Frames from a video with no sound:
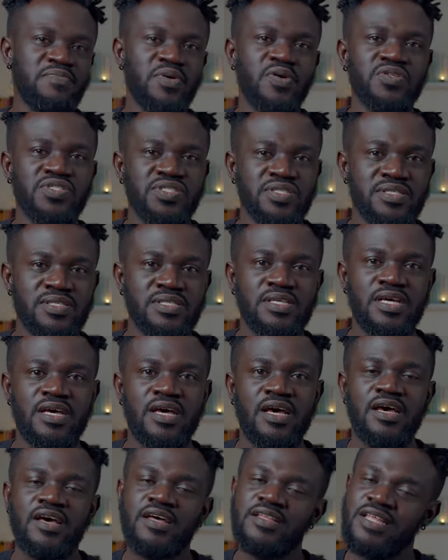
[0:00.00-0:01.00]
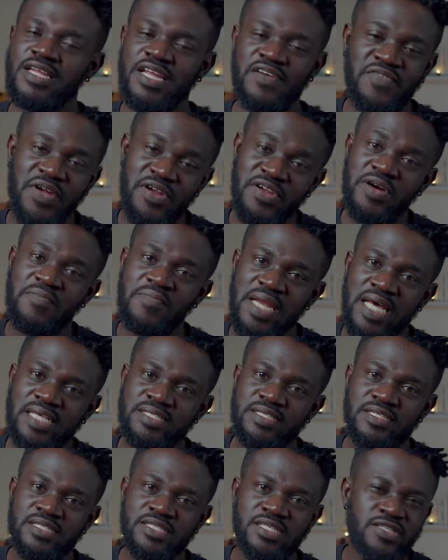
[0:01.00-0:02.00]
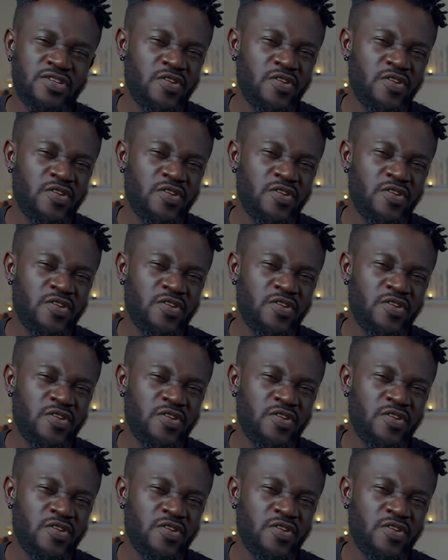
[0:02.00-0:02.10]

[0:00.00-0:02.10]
emotions that are very unpleasant.